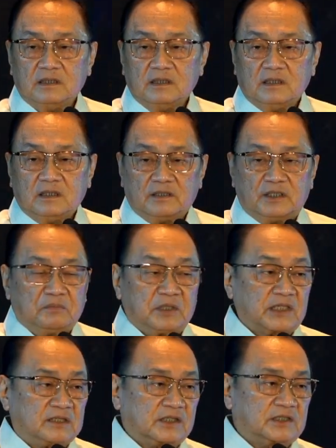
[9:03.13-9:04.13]
The
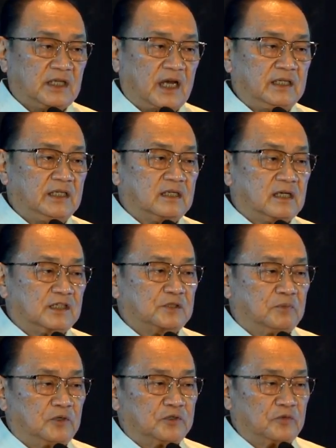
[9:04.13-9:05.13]
misunderstanding cuts
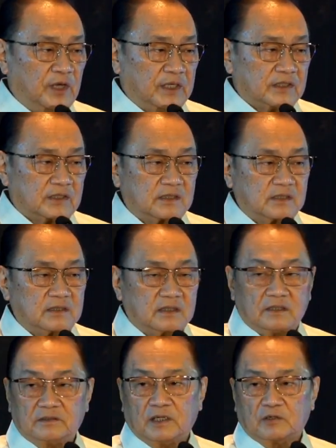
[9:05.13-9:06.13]
both ways.
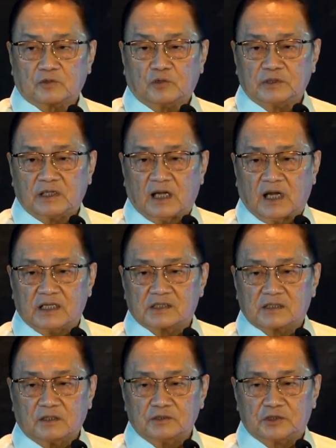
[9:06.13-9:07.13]
They roll their eyes at
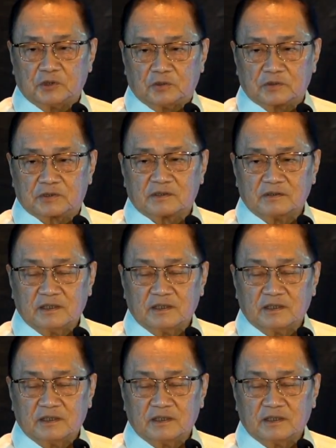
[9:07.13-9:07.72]
our jokes.